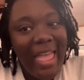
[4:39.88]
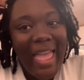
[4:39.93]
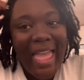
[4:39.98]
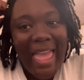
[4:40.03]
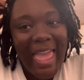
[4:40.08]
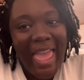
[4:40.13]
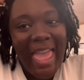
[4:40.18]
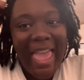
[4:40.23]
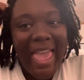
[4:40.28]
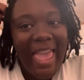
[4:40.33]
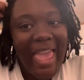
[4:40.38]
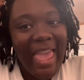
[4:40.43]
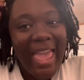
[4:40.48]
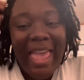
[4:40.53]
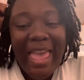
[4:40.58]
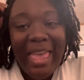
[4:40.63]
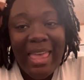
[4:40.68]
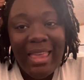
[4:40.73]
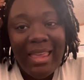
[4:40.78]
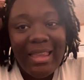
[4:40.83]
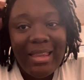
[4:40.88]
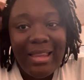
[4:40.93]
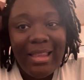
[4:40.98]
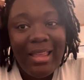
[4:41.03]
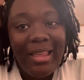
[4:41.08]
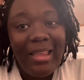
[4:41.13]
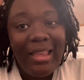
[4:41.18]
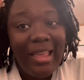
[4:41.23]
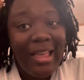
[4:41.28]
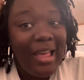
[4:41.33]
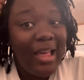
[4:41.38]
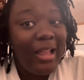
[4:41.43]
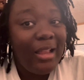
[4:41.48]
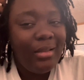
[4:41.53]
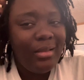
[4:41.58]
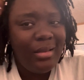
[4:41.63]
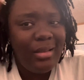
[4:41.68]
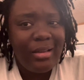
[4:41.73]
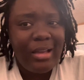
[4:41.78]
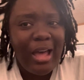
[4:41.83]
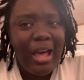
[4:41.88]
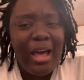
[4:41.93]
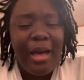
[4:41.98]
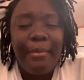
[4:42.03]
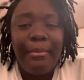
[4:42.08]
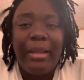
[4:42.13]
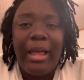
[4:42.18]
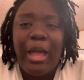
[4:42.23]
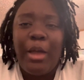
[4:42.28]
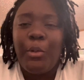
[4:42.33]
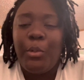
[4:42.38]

and look up, like,